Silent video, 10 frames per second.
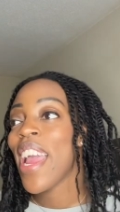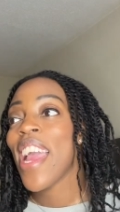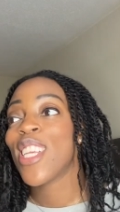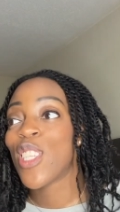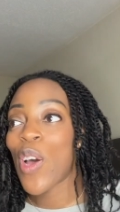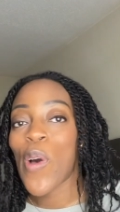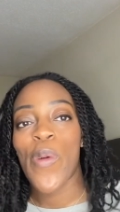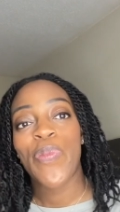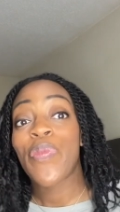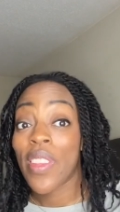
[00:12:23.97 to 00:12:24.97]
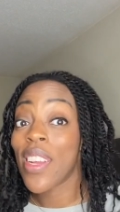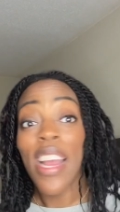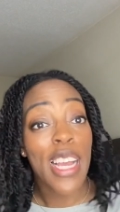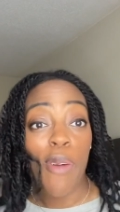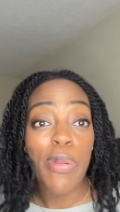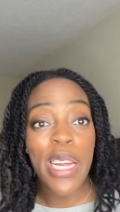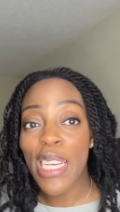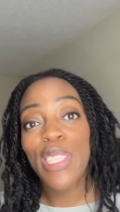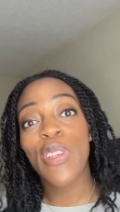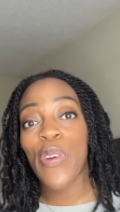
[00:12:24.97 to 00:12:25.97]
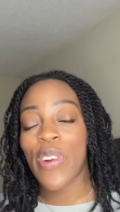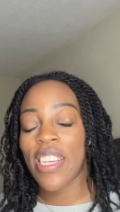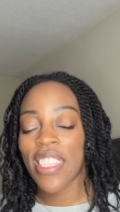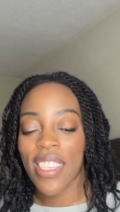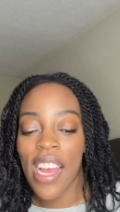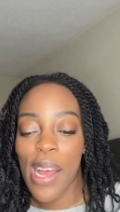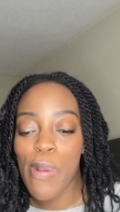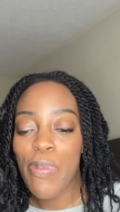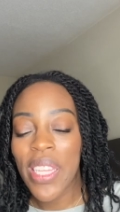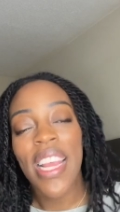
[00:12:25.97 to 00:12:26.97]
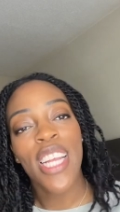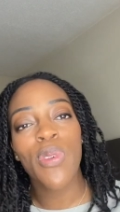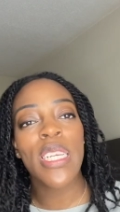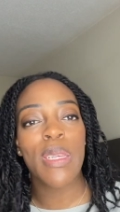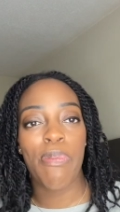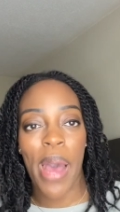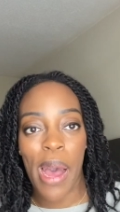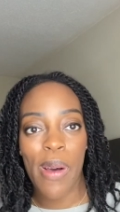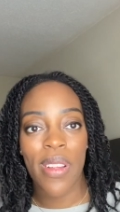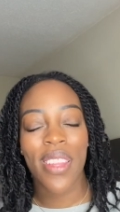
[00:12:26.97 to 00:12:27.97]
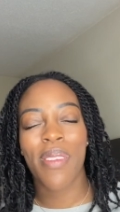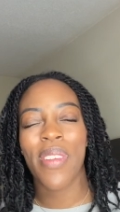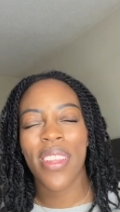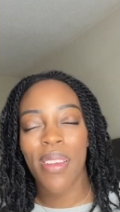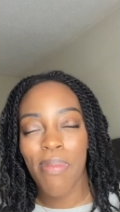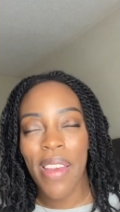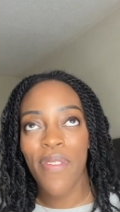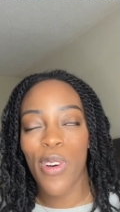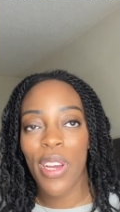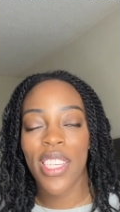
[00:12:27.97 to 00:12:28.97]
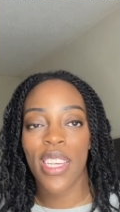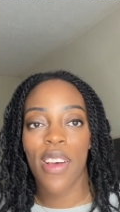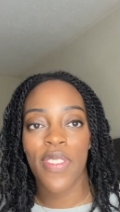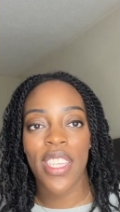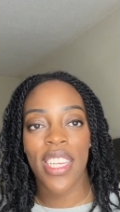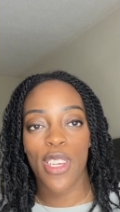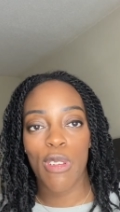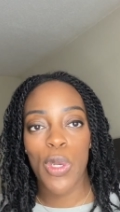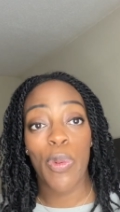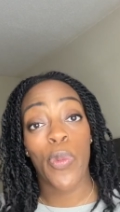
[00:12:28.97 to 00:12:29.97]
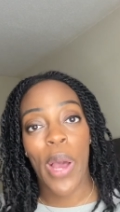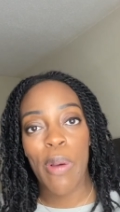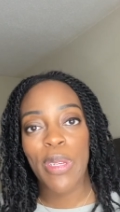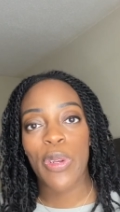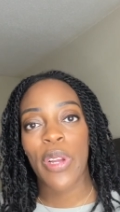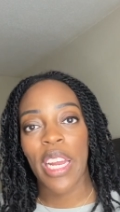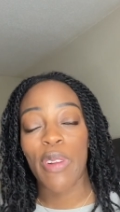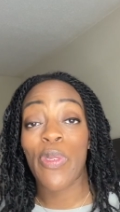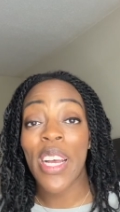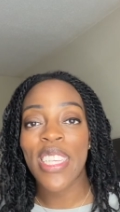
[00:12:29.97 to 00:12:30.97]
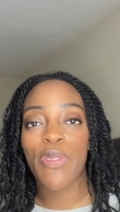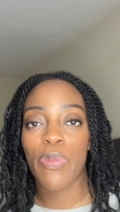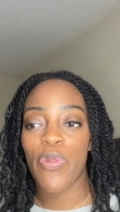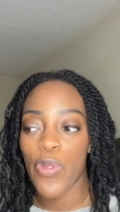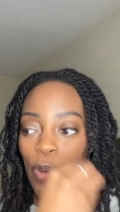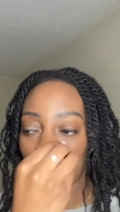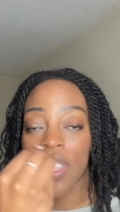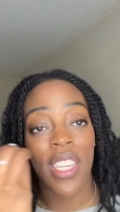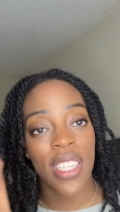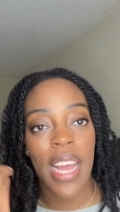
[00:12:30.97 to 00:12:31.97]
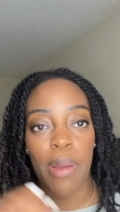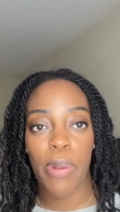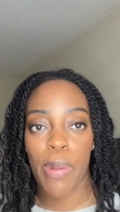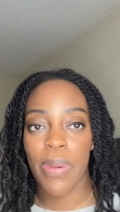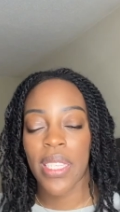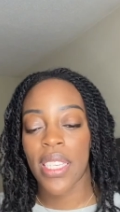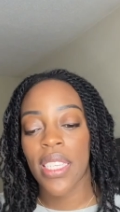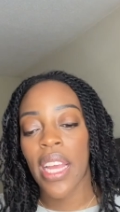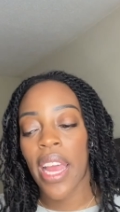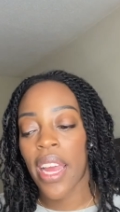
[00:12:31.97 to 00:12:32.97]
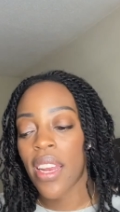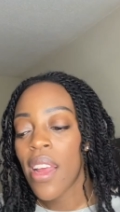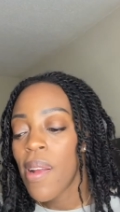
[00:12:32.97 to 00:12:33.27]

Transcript: So there I got plenty of stories. Um, but that's what it's about. The, the main focus of this YouTube and why it was created was for the tech purposes. And